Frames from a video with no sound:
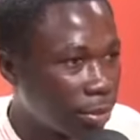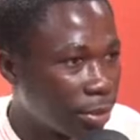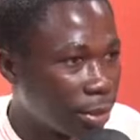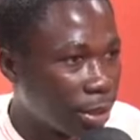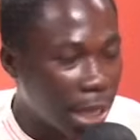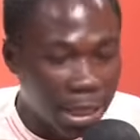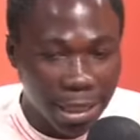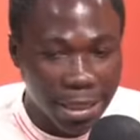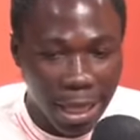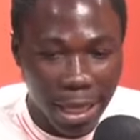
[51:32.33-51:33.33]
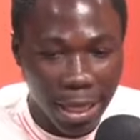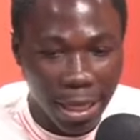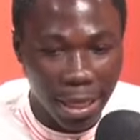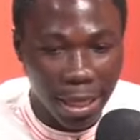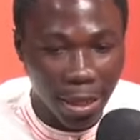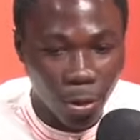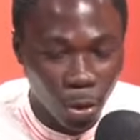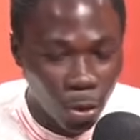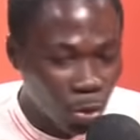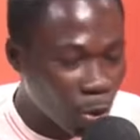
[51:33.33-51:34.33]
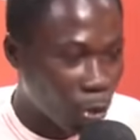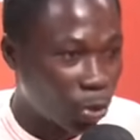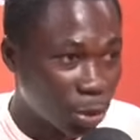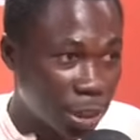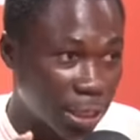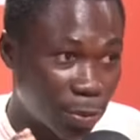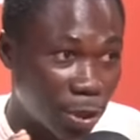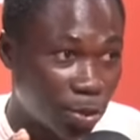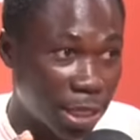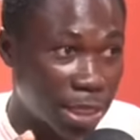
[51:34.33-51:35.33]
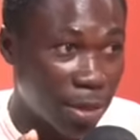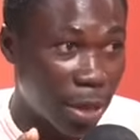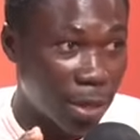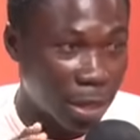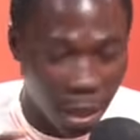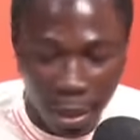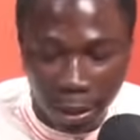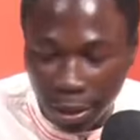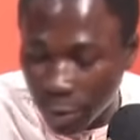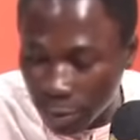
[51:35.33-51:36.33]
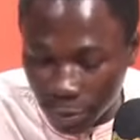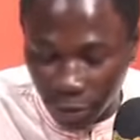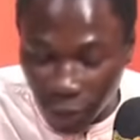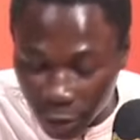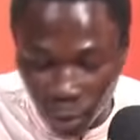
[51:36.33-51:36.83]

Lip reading: enye say who's a spiritual son American? Me social